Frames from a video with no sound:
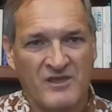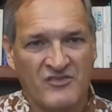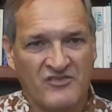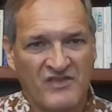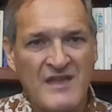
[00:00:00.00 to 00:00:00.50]

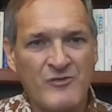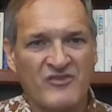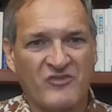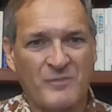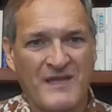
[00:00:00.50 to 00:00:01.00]

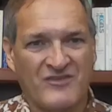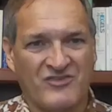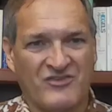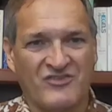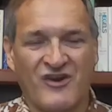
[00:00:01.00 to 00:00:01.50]
Sacred
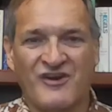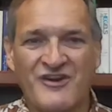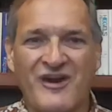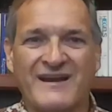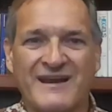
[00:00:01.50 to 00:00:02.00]
spaces are
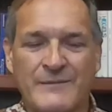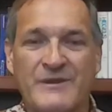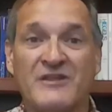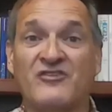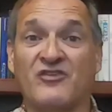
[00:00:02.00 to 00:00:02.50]
not
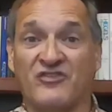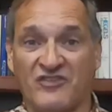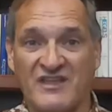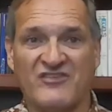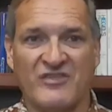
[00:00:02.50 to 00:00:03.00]
limited to
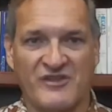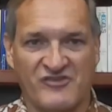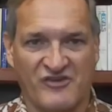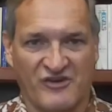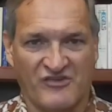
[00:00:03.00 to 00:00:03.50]
seats in the
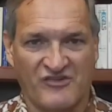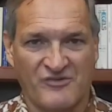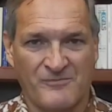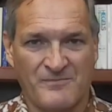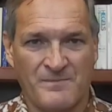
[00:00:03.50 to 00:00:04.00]

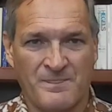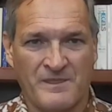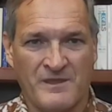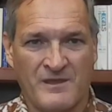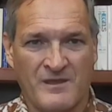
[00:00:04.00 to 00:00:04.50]
church.
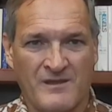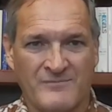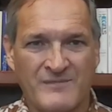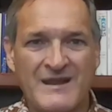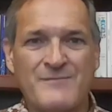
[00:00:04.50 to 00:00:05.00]

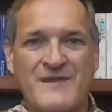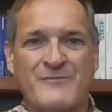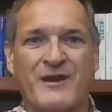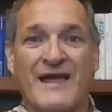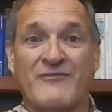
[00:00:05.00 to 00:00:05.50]
Many
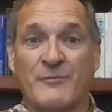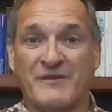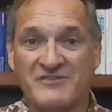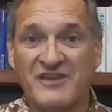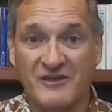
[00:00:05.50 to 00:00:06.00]
people have a
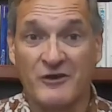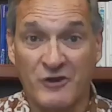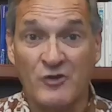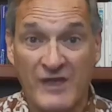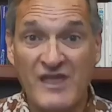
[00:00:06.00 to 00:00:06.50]
particular
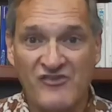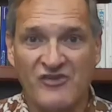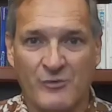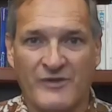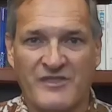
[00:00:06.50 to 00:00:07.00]

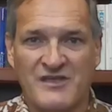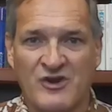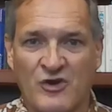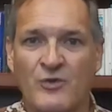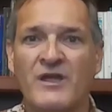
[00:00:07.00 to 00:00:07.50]
location where they
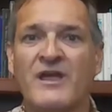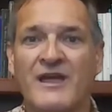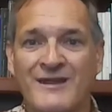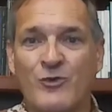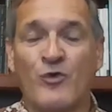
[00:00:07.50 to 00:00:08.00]
go
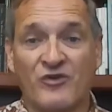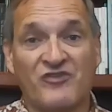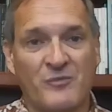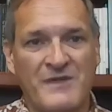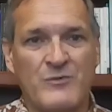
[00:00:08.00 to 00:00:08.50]
in
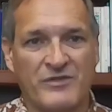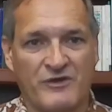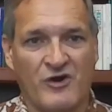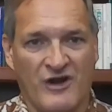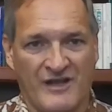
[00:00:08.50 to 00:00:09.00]
order to be
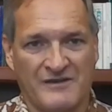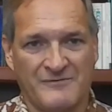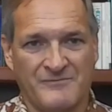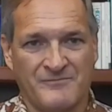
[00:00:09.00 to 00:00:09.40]
with God.